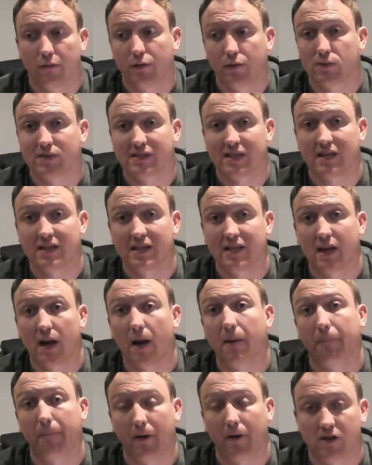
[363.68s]
If you send in
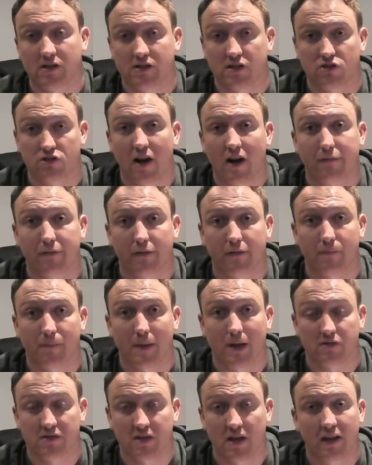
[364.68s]
a burst of traffic from
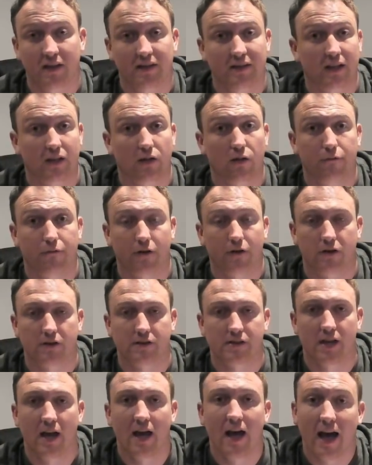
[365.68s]
outside that
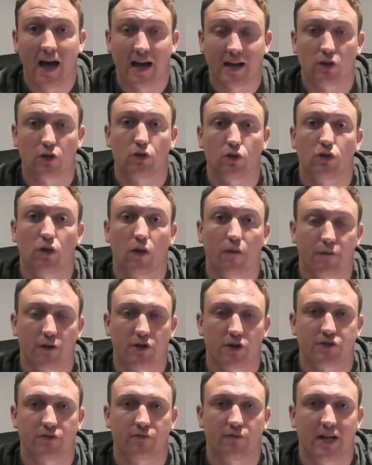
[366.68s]
converts at a good
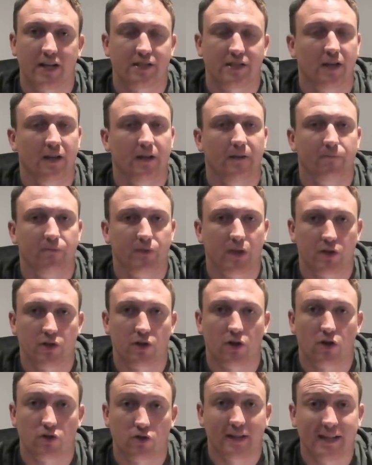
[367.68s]
conversion rate, then
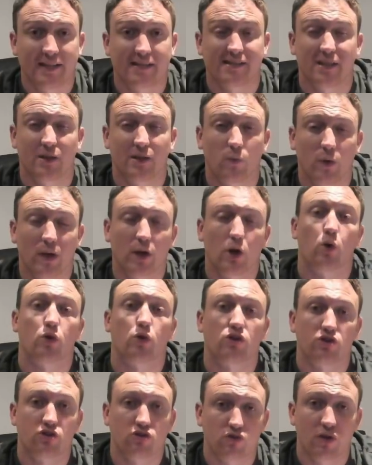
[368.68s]
your listing will go
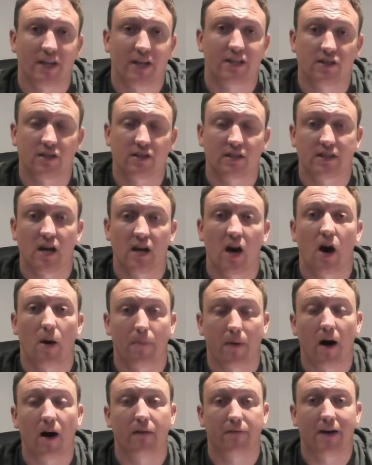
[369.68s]
straight to the
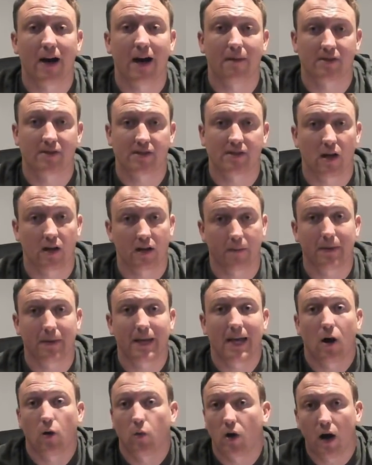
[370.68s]
top of Amazon and
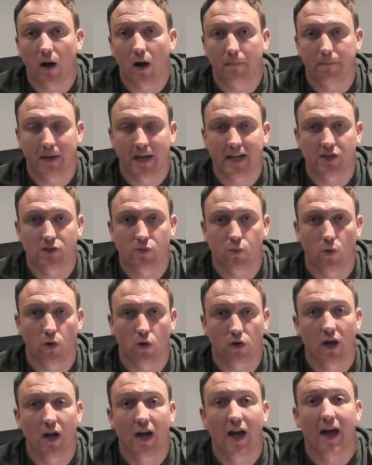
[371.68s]
be out on page
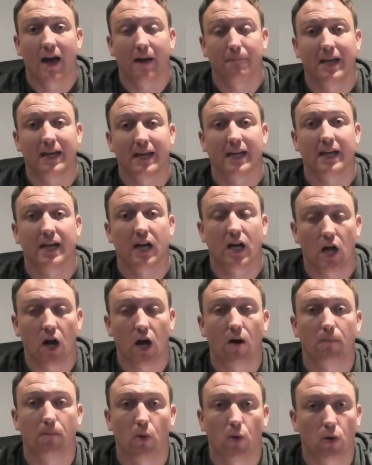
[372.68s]
1 and making a
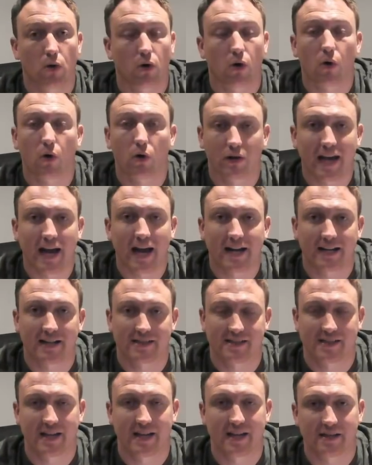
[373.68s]
lot more
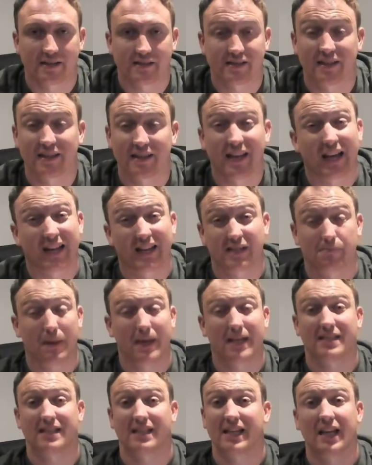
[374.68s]
organic sales. And that is
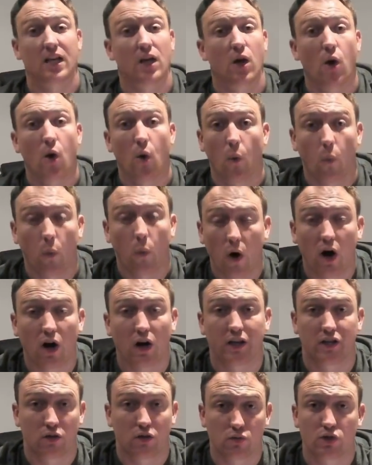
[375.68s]
basically why
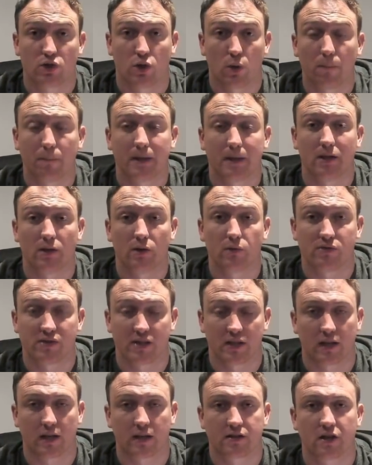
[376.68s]
you should be
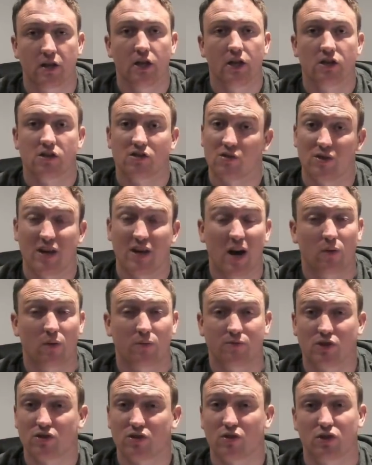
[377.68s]
using it. So now
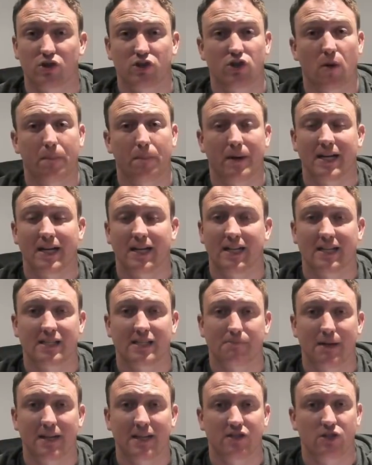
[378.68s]
I'm just going to jump in and
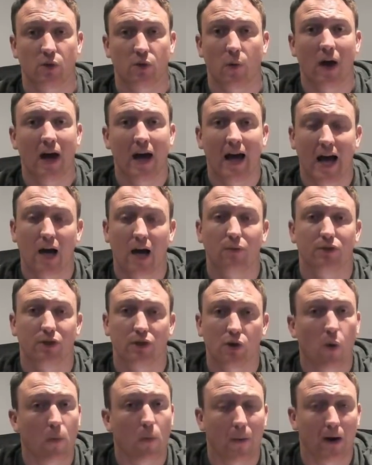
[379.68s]
explain to you how you
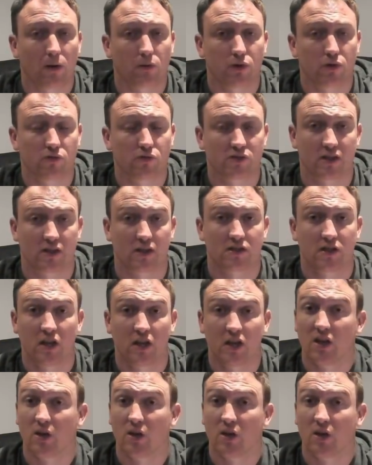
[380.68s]
go about using it.